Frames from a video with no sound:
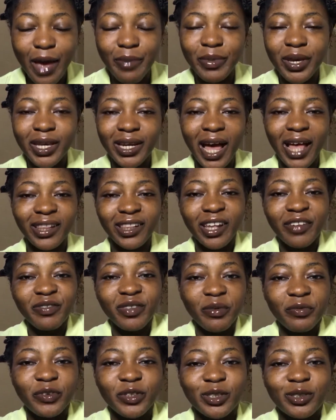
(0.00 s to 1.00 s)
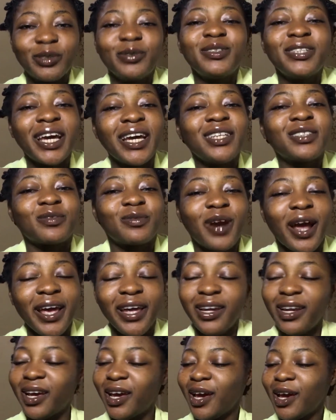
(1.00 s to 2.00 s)
I mean, I left them for 2 days,
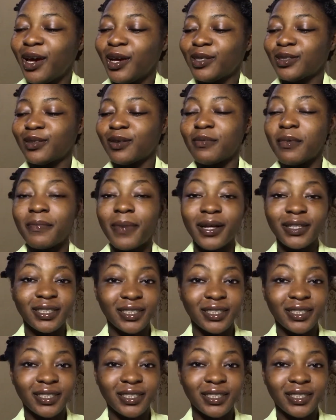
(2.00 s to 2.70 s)
right? So I'm about to